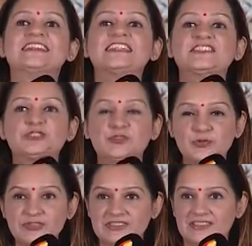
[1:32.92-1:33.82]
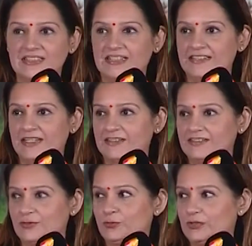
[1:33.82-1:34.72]
They choose
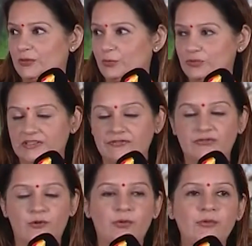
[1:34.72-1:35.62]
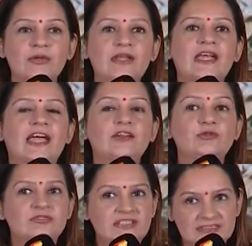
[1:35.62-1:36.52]
who they're voting for, and
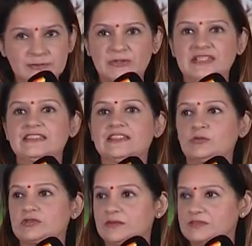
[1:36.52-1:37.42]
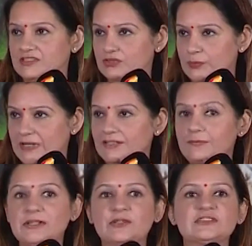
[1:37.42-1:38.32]
you see surprising outcomes as well,
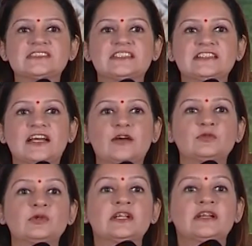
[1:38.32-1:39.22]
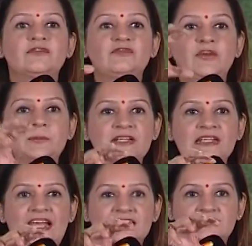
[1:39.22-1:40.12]
because till now, women
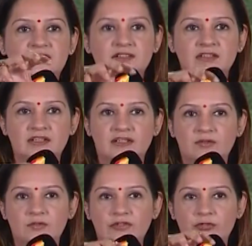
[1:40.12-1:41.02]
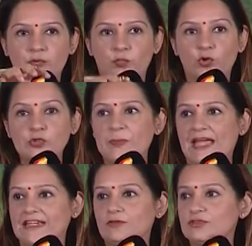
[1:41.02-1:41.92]
as a vote
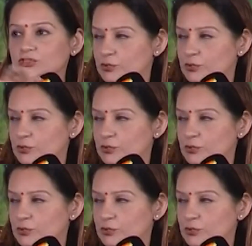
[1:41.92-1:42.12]
bank was